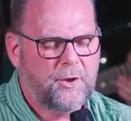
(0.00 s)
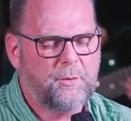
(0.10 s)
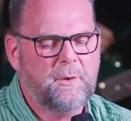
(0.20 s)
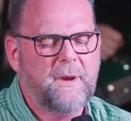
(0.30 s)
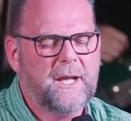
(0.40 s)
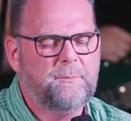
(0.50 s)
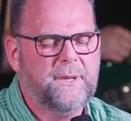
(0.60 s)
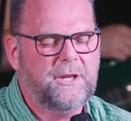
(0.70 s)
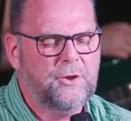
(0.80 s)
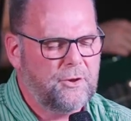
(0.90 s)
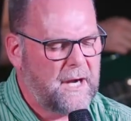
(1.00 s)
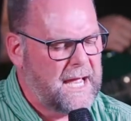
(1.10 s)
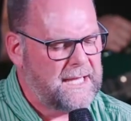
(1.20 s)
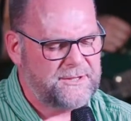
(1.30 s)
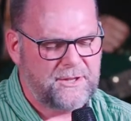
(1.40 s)
Lord, we might be your
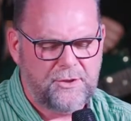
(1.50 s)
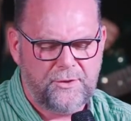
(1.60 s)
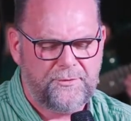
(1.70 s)
hands and